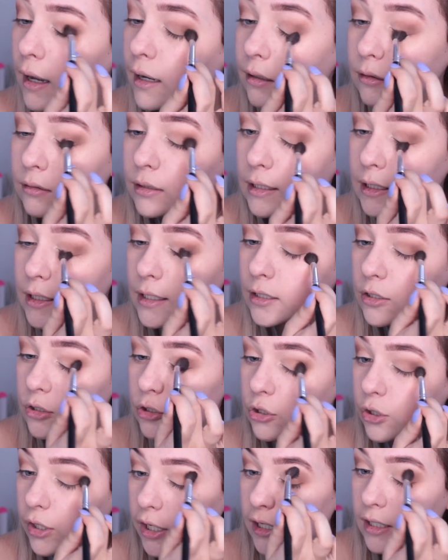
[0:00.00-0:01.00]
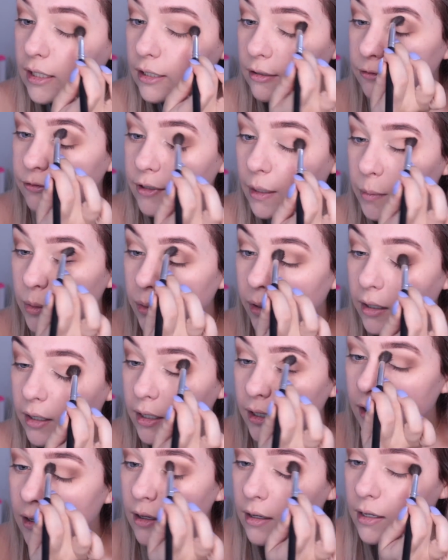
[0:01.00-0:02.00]
I only joined in
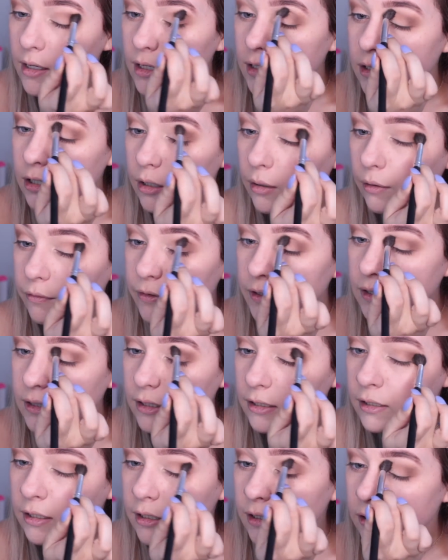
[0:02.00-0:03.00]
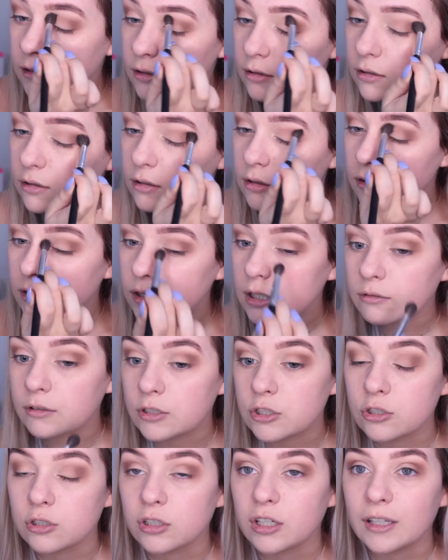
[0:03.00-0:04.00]
February, so obviously the
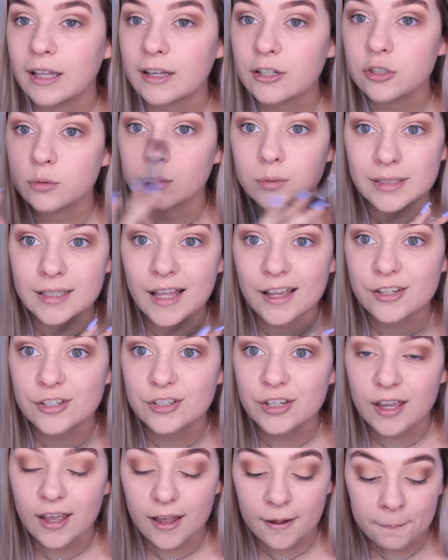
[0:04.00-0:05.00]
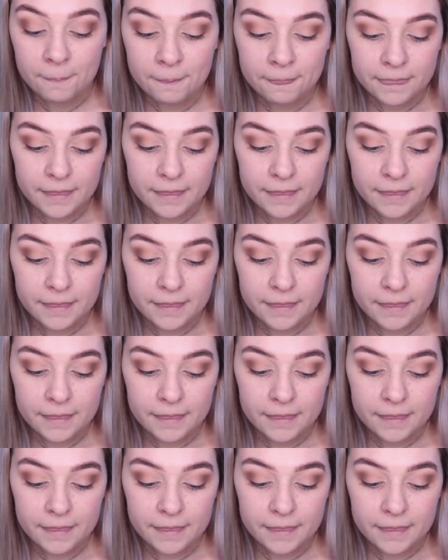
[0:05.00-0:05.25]
original collection was last year.